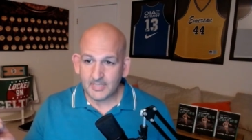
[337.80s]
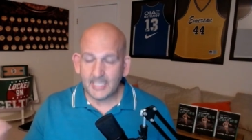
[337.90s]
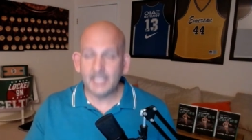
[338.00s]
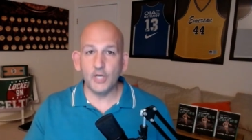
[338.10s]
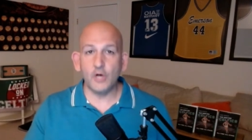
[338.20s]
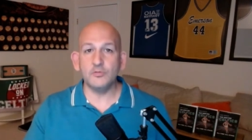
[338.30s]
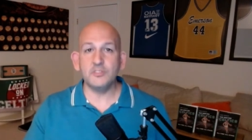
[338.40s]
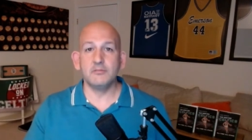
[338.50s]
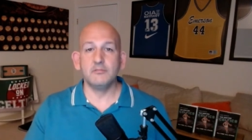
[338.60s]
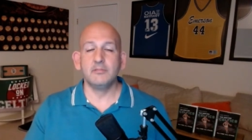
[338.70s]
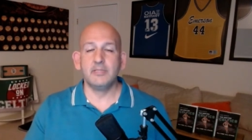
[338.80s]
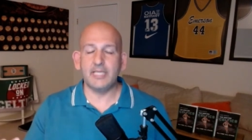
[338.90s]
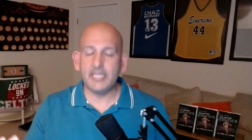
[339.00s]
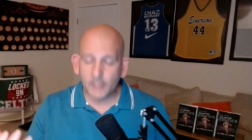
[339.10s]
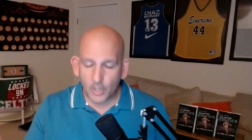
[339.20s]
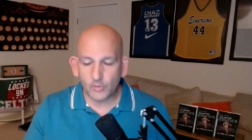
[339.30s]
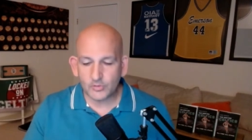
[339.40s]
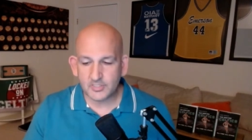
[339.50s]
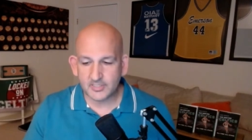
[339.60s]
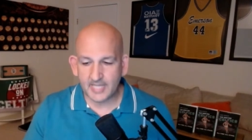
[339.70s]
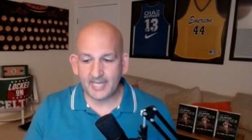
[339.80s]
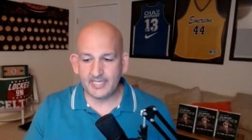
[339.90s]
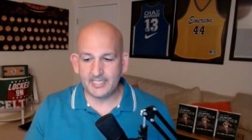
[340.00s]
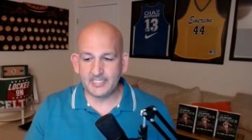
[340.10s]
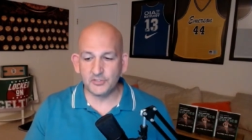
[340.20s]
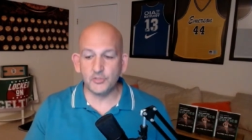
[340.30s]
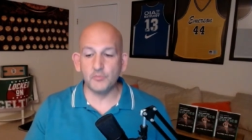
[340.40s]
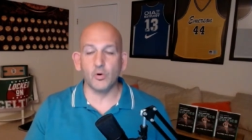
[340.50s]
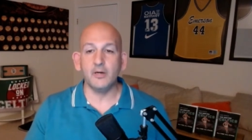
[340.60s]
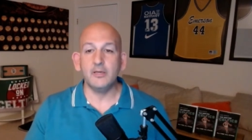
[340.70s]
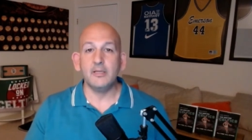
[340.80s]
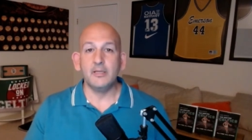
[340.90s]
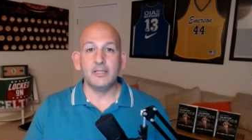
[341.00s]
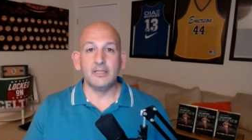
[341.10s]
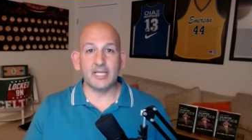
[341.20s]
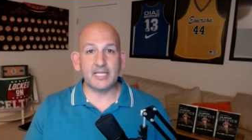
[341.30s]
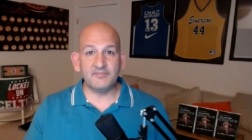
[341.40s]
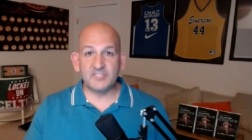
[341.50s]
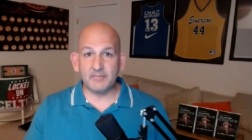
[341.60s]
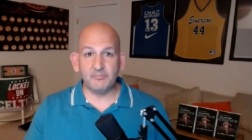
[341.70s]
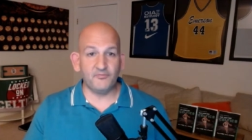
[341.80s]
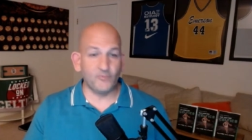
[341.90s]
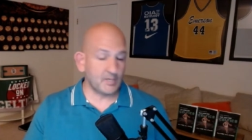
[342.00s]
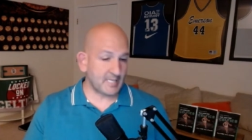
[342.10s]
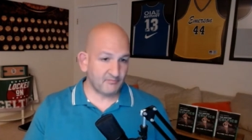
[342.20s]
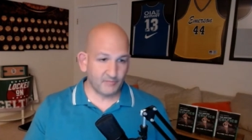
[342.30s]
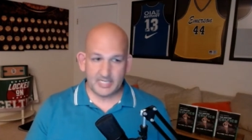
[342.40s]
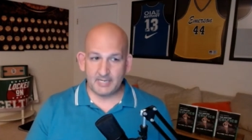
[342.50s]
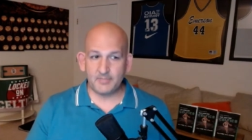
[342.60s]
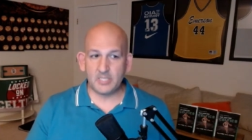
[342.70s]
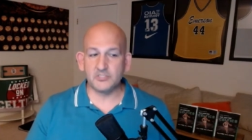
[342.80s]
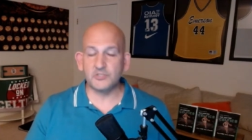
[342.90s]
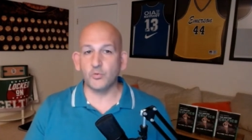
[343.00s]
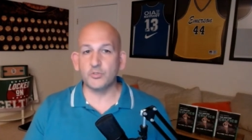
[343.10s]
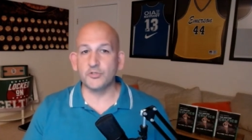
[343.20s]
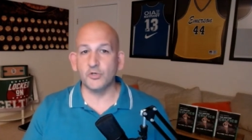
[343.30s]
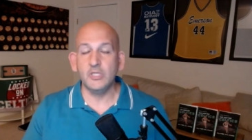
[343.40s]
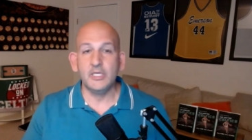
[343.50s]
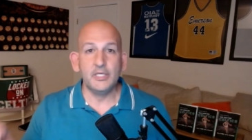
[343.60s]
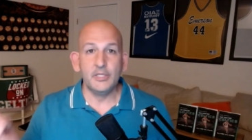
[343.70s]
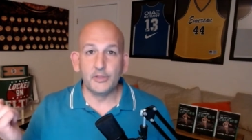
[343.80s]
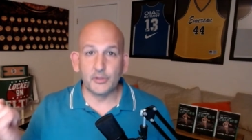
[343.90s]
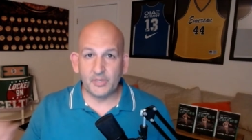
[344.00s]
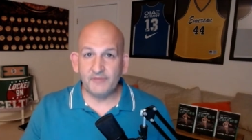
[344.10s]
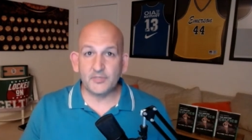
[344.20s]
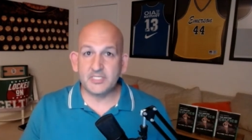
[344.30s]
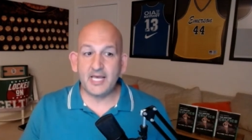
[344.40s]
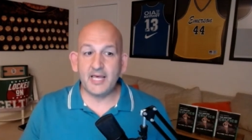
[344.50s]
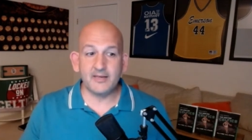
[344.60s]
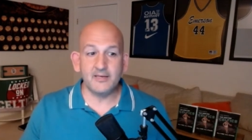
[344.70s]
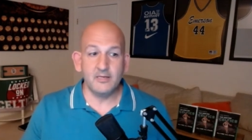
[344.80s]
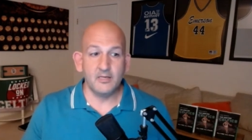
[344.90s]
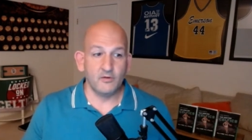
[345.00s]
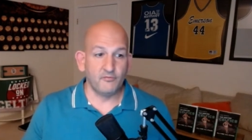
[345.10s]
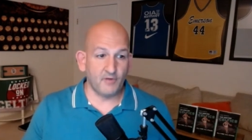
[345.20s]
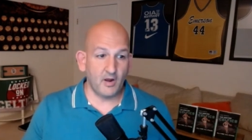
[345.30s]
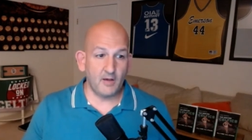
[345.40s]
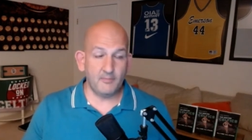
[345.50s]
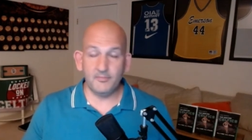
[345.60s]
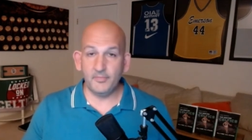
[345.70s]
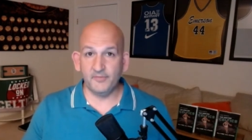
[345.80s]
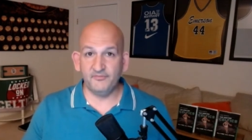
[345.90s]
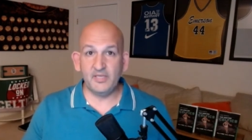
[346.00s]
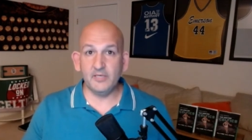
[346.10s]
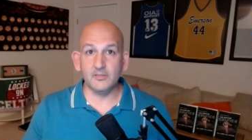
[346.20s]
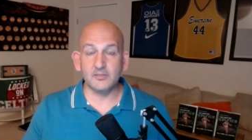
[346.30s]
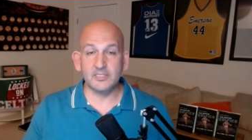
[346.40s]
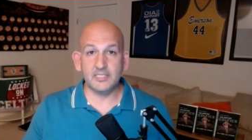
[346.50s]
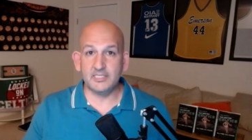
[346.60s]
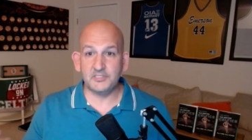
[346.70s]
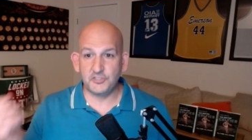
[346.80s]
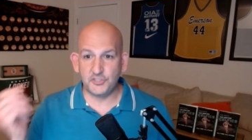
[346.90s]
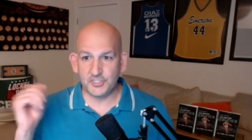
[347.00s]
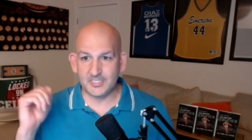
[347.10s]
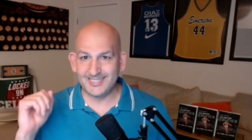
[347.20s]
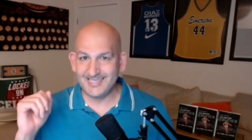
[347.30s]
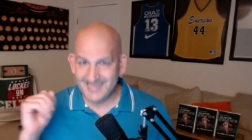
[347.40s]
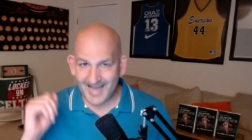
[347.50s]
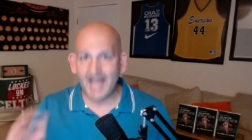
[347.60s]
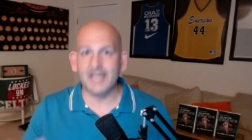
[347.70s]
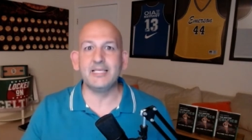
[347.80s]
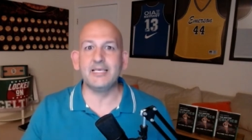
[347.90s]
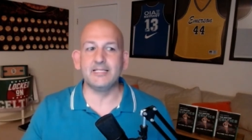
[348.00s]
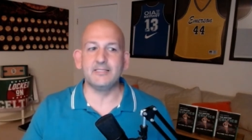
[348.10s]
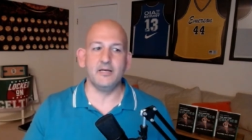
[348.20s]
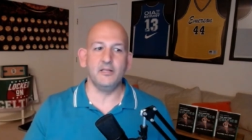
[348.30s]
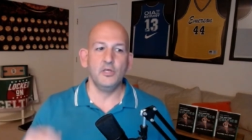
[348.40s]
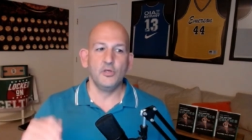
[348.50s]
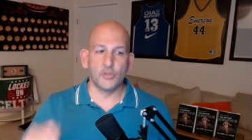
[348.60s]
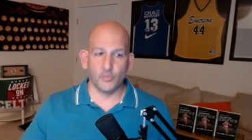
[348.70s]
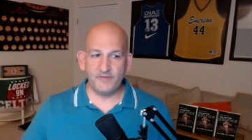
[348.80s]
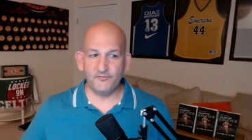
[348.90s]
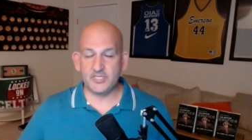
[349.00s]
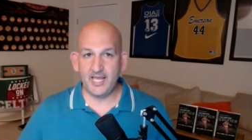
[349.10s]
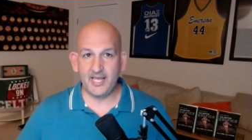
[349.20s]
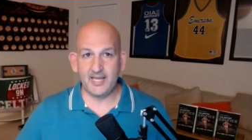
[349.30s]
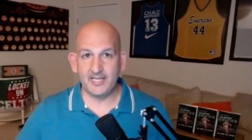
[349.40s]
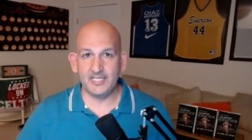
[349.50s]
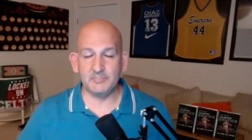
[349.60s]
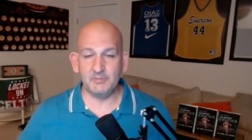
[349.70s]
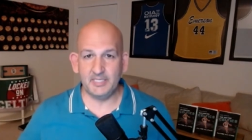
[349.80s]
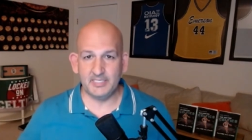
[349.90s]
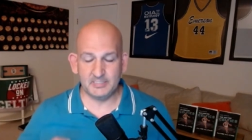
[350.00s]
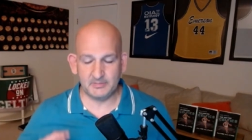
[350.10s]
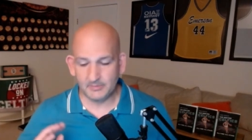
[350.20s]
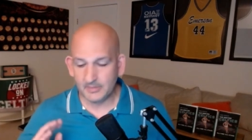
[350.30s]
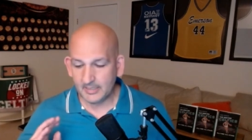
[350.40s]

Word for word: he knows, he knows that he needs to do more. Like I've said before, and I've written on Boston Sports Journal, three for ten from the field is just not going to get it done. three for ten is, is